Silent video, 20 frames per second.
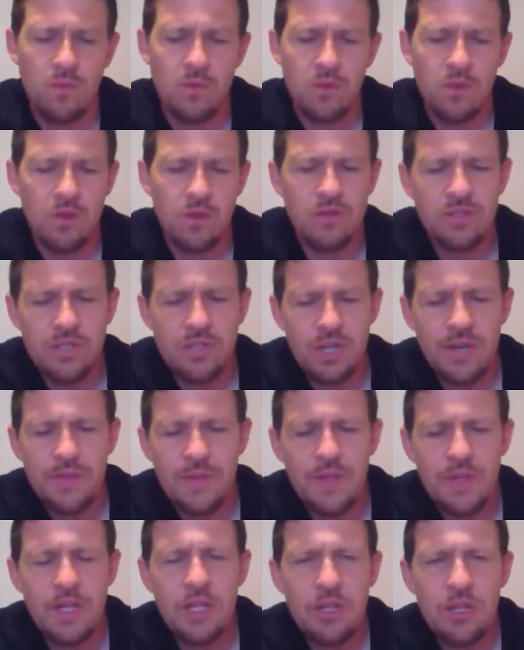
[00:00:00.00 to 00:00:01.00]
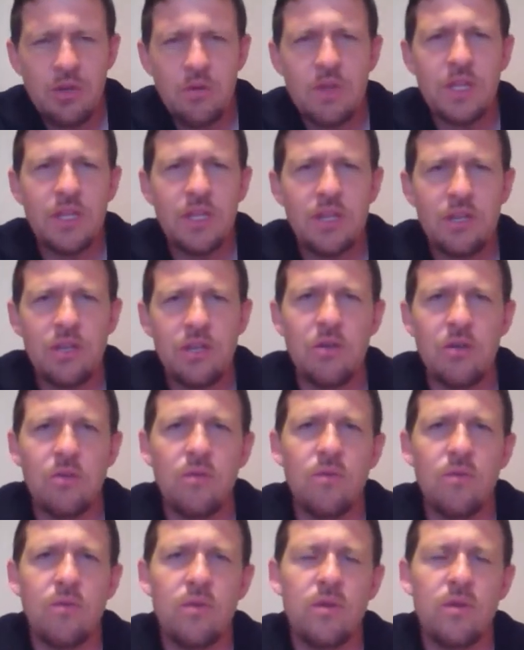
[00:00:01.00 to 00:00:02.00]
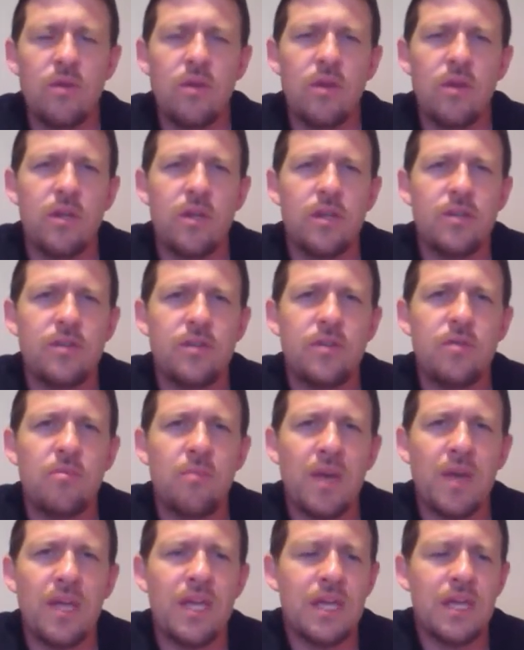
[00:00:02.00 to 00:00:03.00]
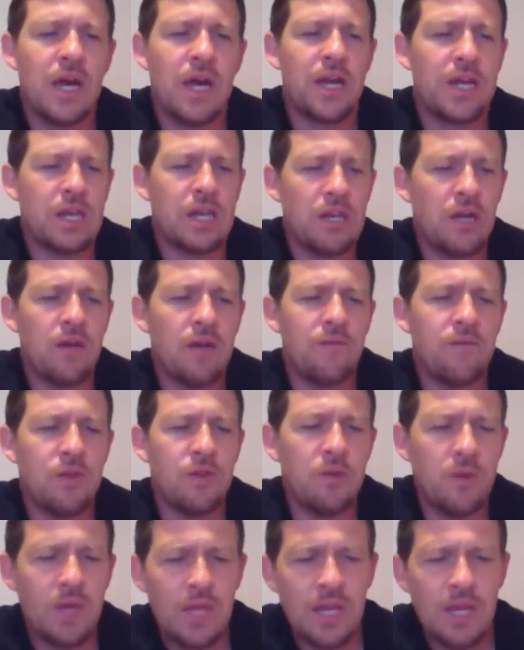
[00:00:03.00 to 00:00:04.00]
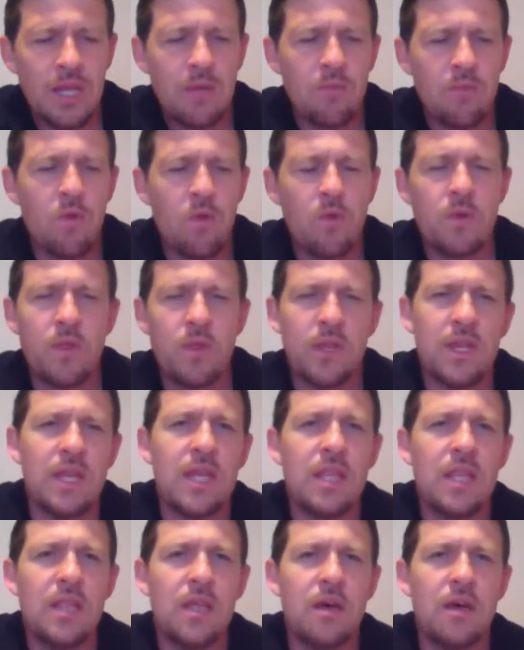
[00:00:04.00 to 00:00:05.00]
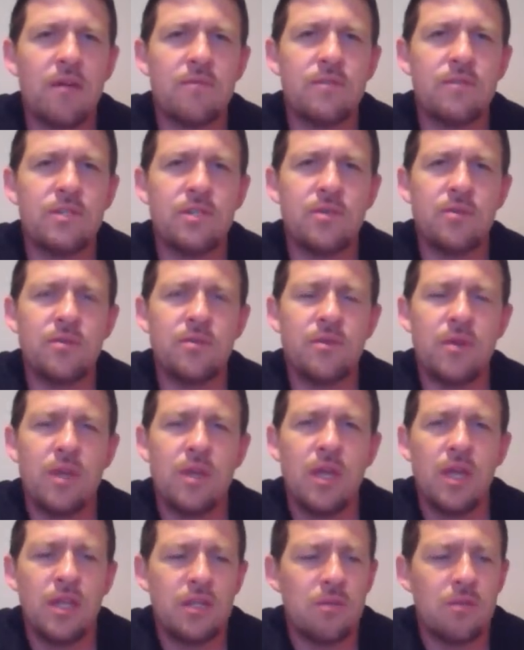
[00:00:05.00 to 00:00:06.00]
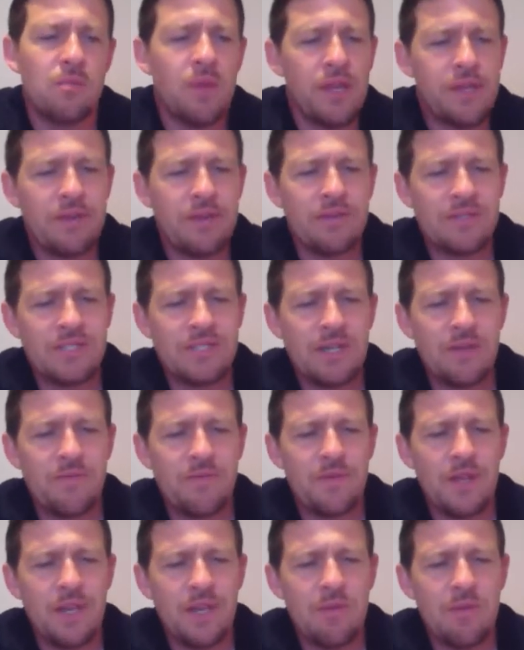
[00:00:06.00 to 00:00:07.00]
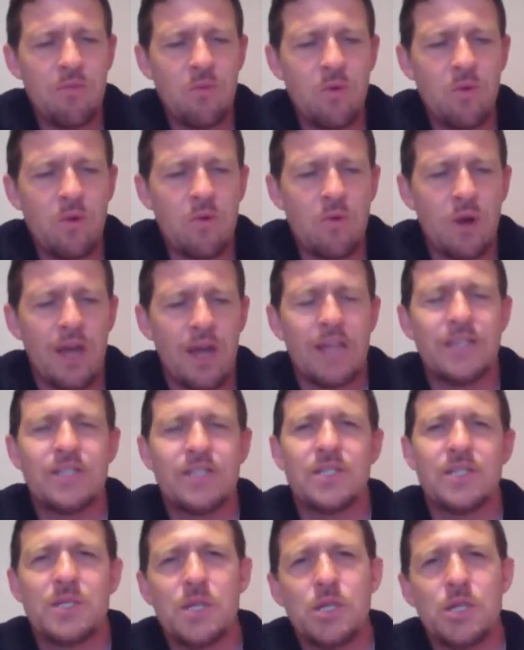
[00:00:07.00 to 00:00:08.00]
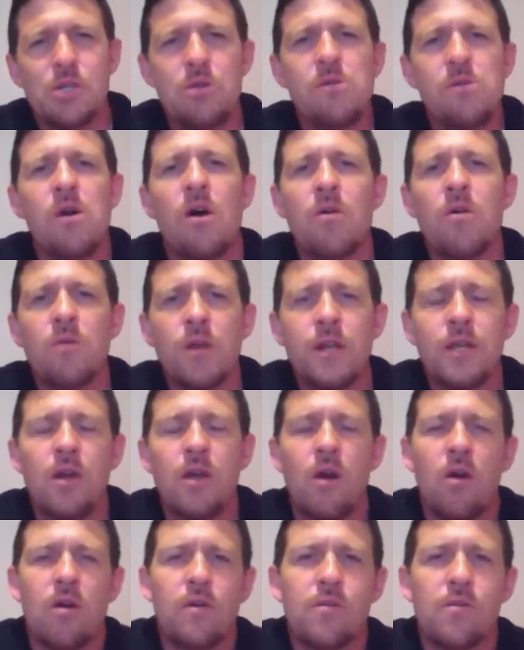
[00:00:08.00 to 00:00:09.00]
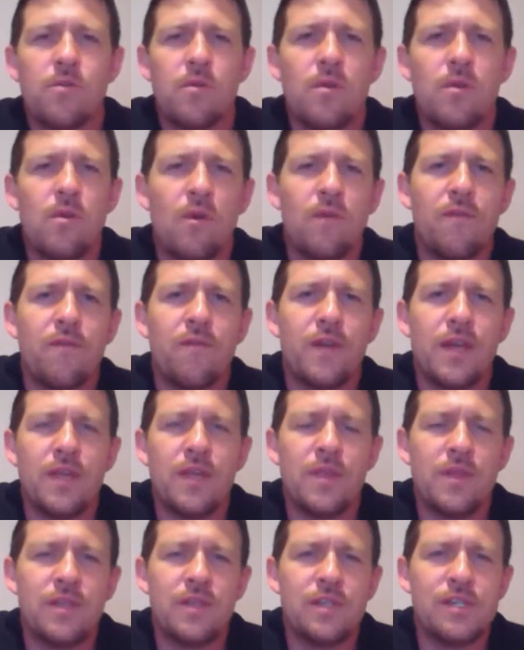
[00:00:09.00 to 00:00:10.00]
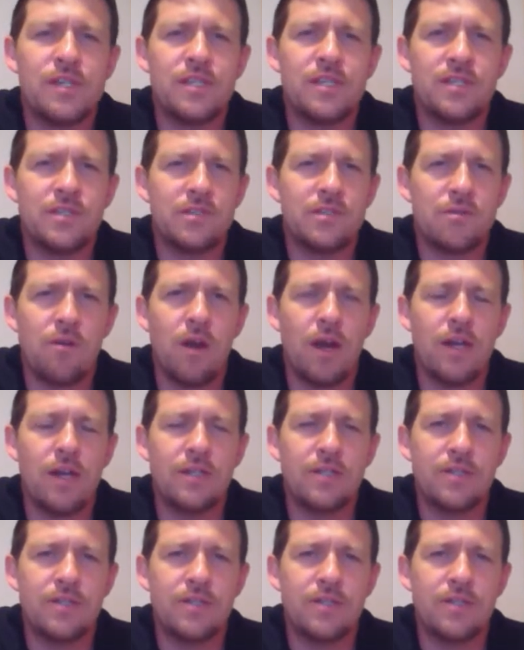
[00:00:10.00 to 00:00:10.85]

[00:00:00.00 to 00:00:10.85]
There's nothing you can do to make God love you any more than He loves you, to make yourself any more righteous than you already are through your faith in Jesus Christ.